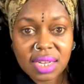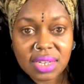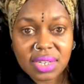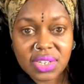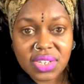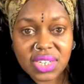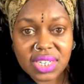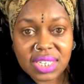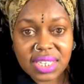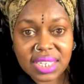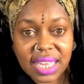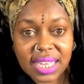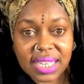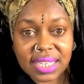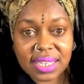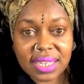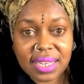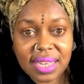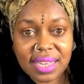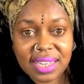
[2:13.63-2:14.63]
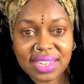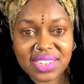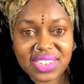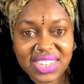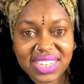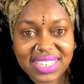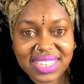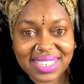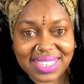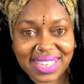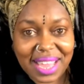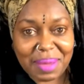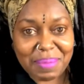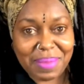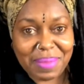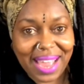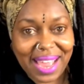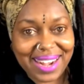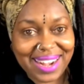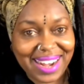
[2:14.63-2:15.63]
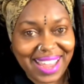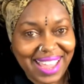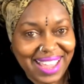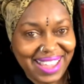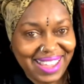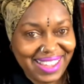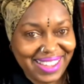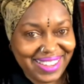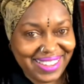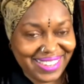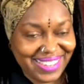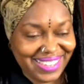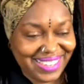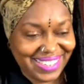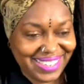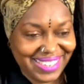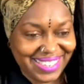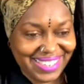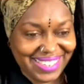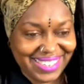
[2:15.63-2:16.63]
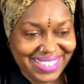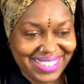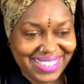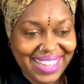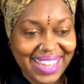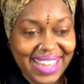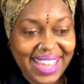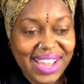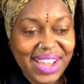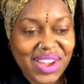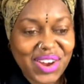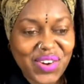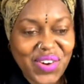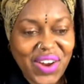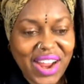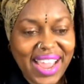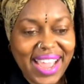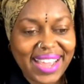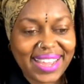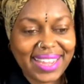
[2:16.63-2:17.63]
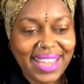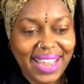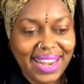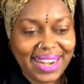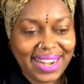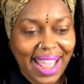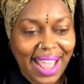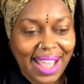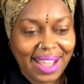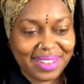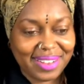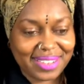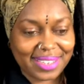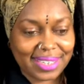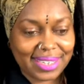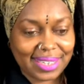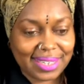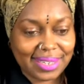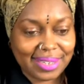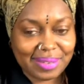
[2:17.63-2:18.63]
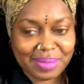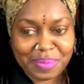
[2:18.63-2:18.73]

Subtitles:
She said my name. Craig, cut it out.